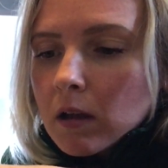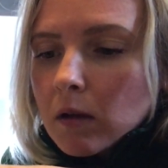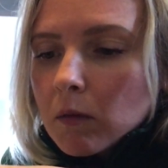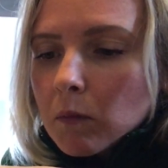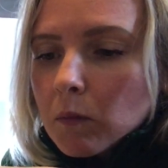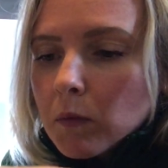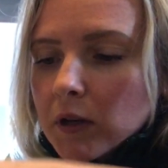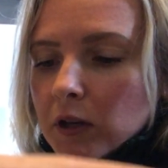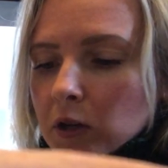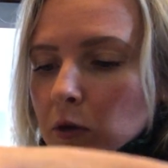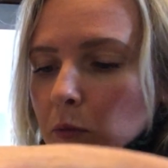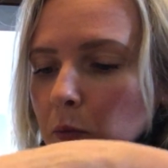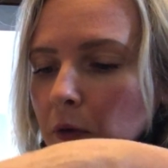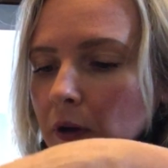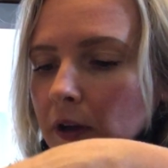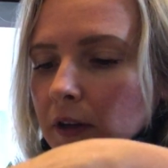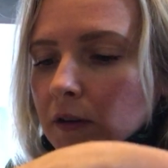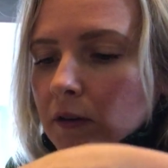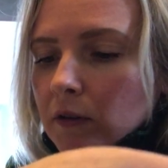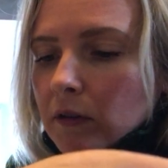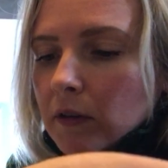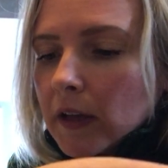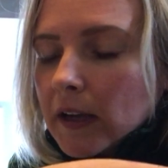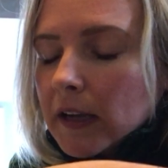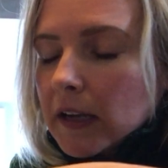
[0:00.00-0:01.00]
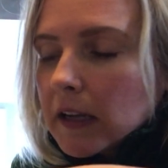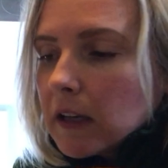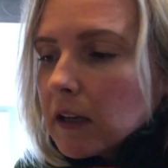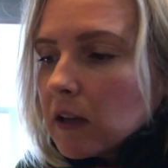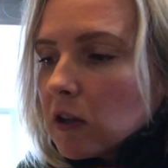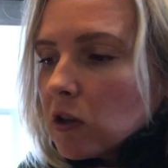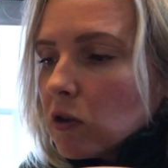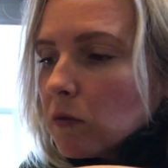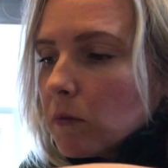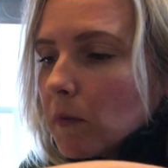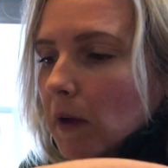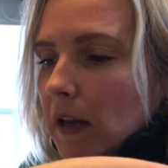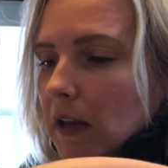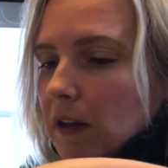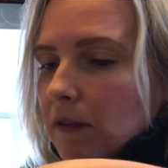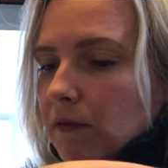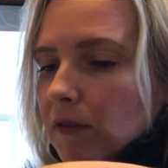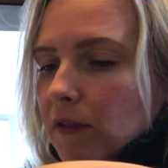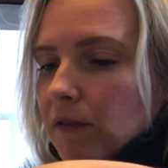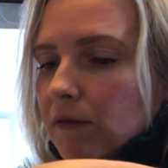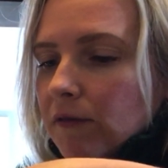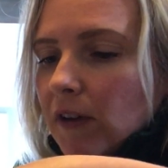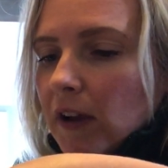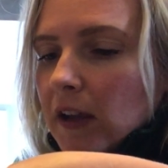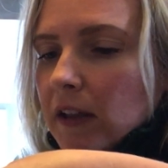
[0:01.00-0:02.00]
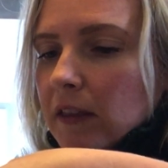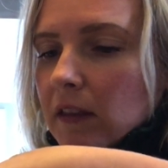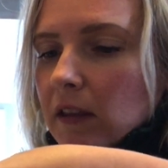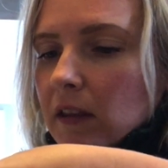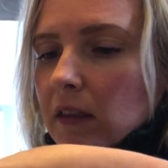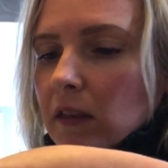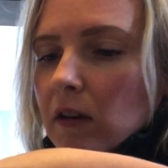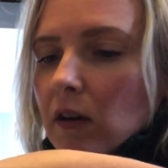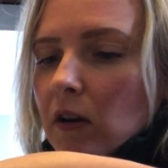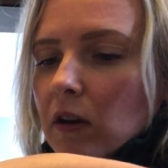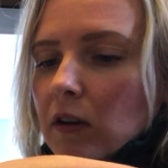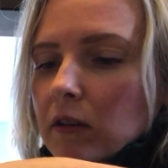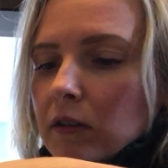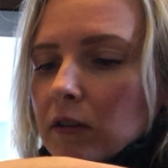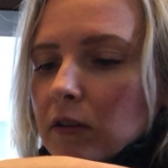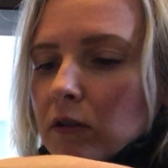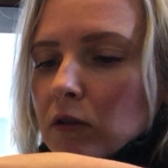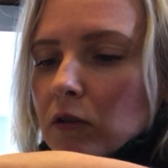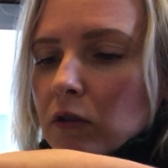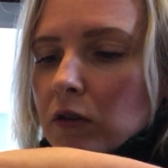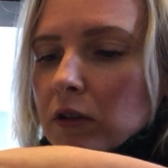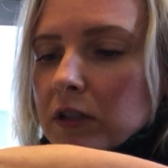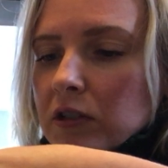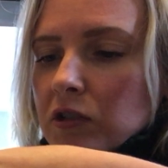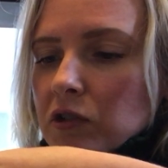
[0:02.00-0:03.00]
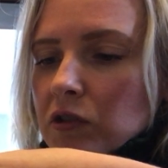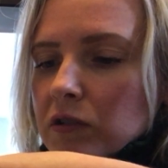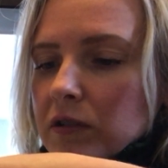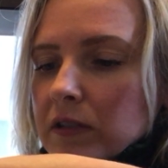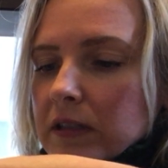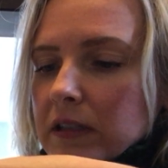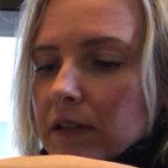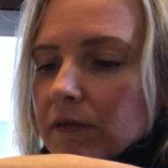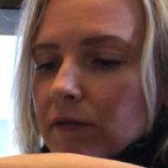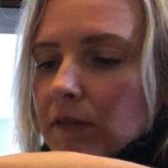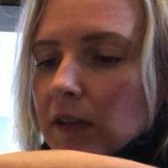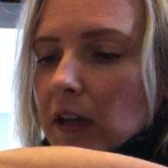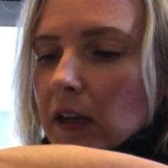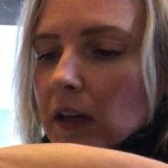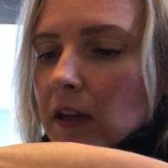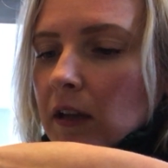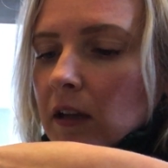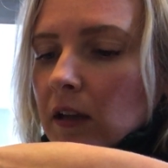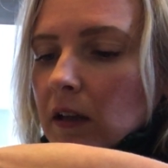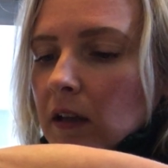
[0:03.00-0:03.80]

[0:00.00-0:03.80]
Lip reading: When you bring your lichen in, you might even find that there are little creatures living